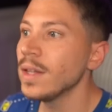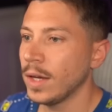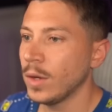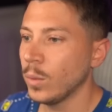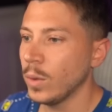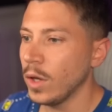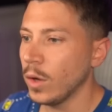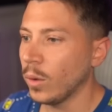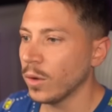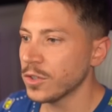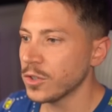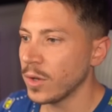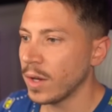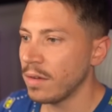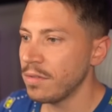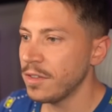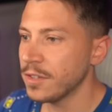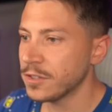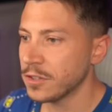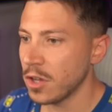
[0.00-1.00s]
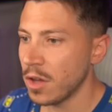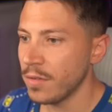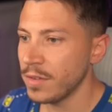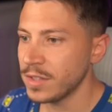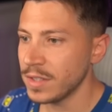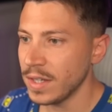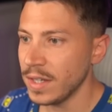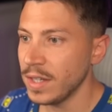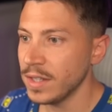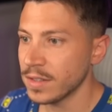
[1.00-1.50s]
And we also have the service
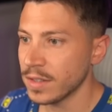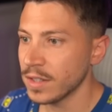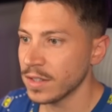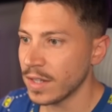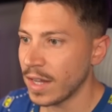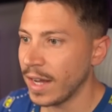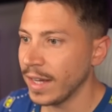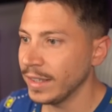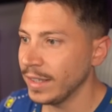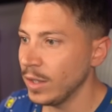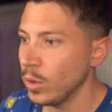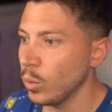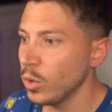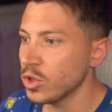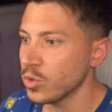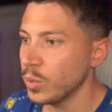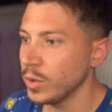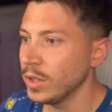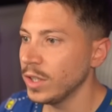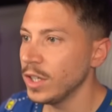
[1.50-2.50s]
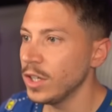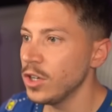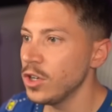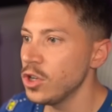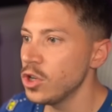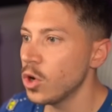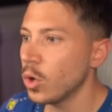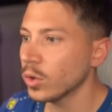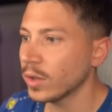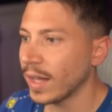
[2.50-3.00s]
instance ID, which we did
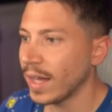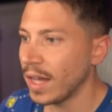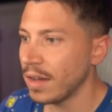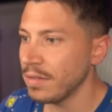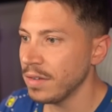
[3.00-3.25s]
not have.